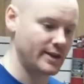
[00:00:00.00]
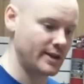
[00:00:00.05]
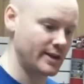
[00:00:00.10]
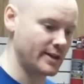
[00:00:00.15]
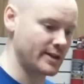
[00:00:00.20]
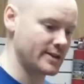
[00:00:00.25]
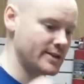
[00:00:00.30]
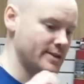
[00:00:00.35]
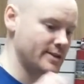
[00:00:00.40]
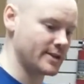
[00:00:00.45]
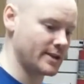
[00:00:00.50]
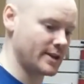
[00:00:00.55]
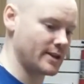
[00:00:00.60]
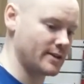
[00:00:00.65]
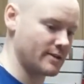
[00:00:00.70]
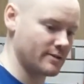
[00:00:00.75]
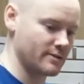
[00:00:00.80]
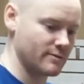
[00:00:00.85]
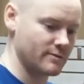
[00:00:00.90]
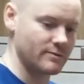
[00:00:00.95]
and
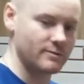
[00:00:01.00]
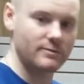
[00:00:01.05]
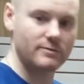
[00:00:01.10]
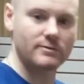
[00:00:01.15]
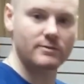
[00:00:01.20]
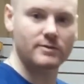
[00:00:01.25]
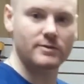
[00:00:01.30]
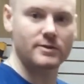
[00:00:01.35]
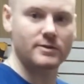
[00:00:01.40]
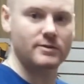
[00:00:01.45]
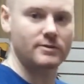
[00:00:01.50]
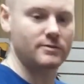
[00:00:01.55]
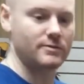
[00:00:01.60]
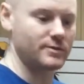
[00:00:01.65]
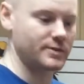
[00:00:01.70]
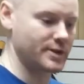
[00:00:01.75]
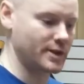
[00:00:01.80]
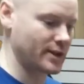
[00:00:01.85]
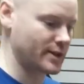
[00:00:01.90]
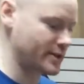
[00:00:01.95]
we'll
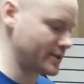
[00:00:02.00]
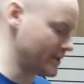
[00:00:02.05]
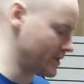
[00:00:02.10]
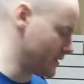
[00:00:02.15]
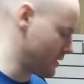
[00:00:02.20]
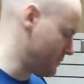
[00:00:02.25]
talk to you